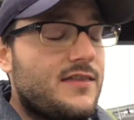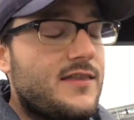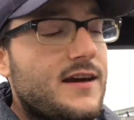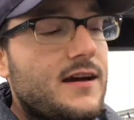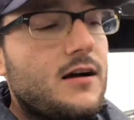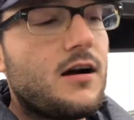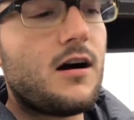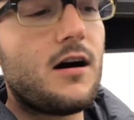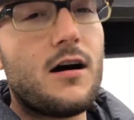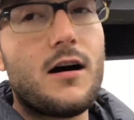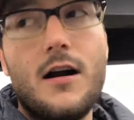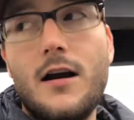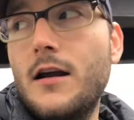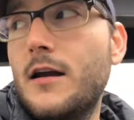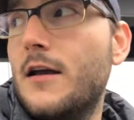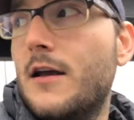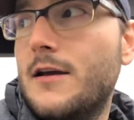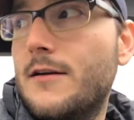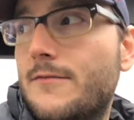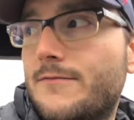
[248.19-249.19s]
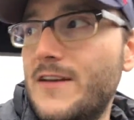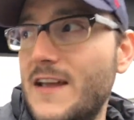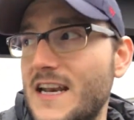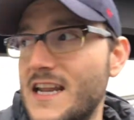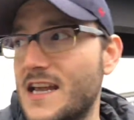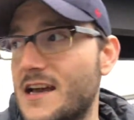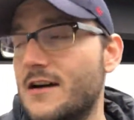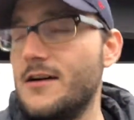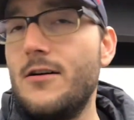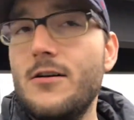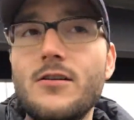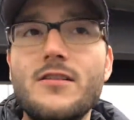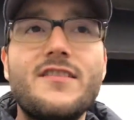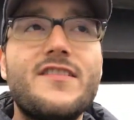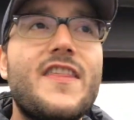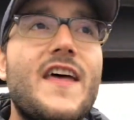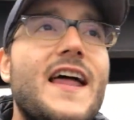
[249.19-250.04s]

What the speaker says: there are videos